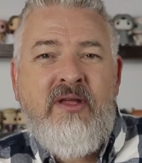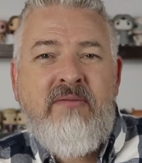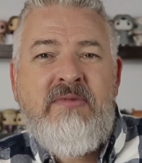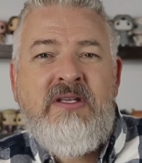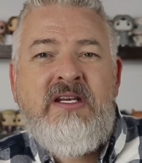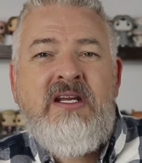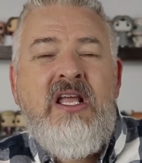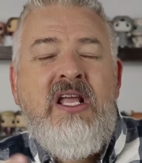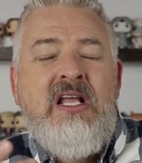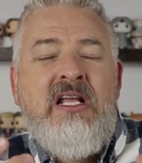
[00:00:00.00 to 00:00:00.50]
I
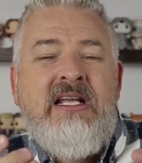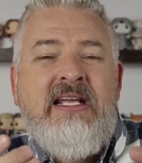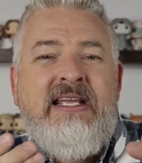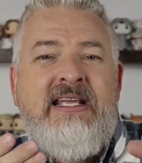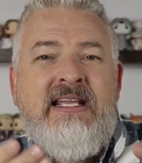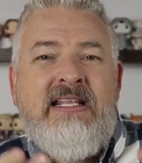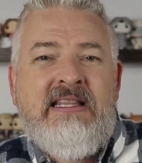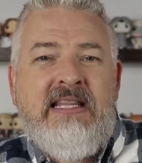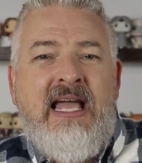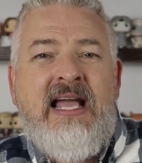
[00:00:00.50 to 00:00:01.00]
mean,
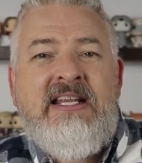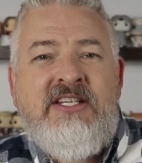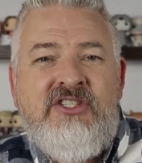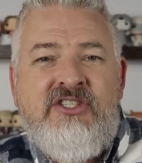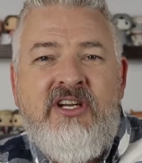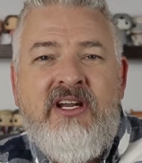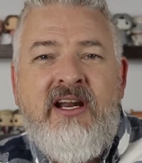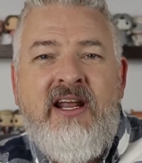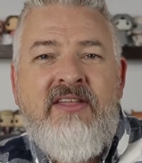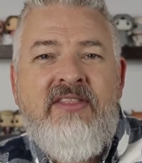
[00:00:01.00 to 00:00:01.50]
in Last
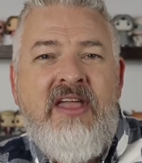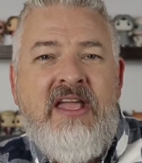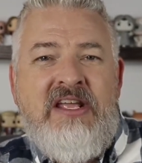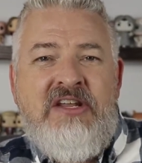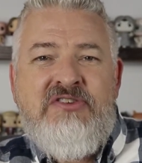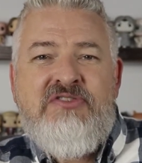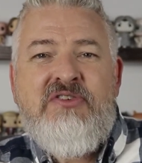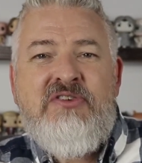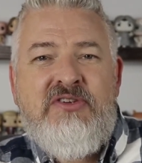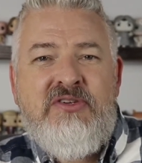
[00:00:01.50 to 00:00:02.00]
Jedi, they
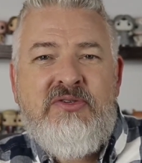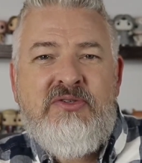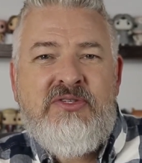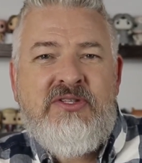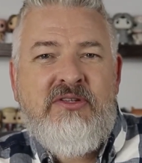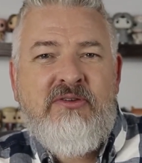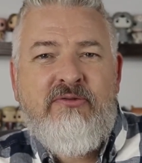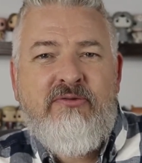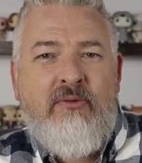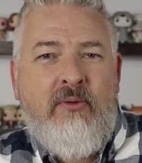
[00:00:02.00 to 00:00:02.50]
introduced
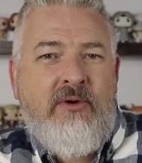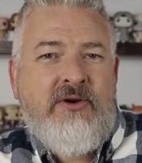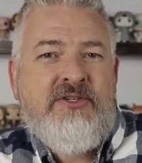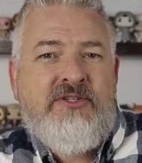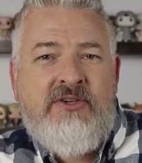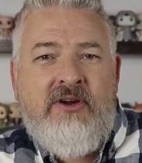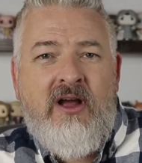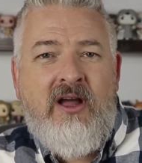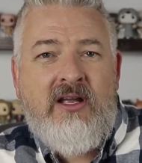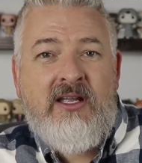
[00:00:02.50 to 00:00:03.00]
the Force
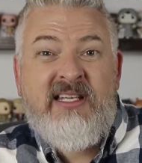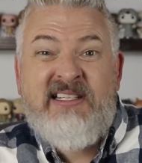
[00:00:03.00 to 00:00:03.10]
Talk.